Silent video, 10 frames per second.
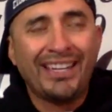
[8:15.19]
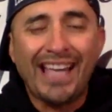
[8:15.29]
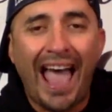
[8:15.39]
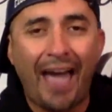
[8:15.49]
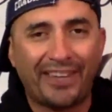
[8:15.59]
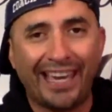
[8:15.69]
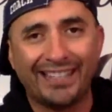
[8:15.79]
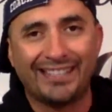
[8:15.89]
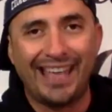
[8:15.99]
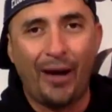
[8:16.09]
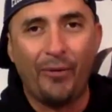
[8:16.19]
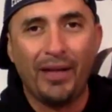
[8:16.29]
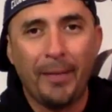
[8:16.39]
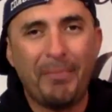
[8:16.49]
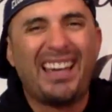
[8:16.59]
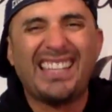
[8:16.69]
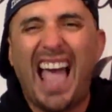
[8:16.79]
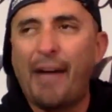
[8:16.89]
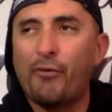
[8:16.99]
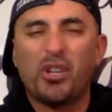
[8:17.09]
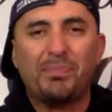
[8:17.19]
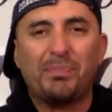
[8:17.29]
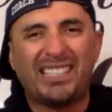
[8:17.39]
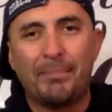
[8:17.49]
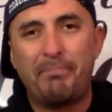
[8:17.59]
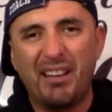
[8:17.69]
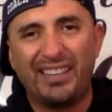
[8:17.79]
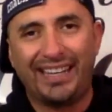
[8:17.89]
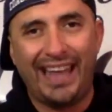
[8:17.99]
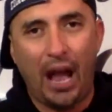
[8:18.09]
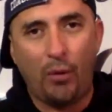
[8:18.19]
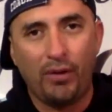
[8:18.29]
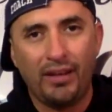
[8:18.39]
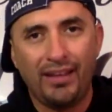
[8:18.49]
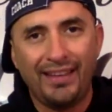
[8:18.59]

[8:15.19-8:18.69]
because I have kids now, because I have a responsibility now.